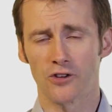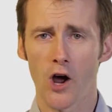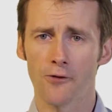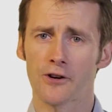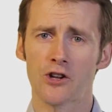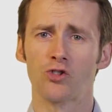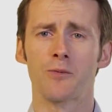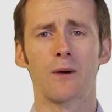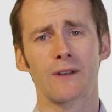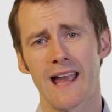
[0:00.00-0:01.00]
And hopefully you should
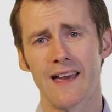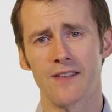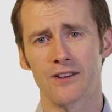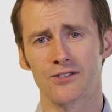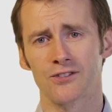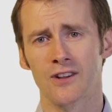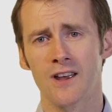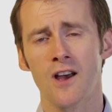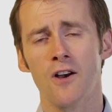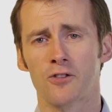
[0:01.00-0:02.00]
be able to get this
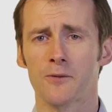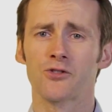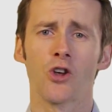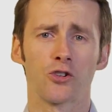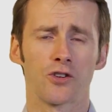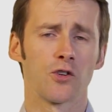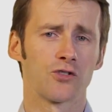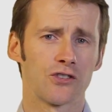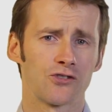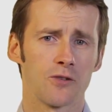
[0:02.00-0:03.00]
from a search of your
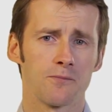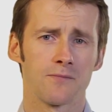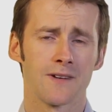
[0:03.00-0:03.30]
system.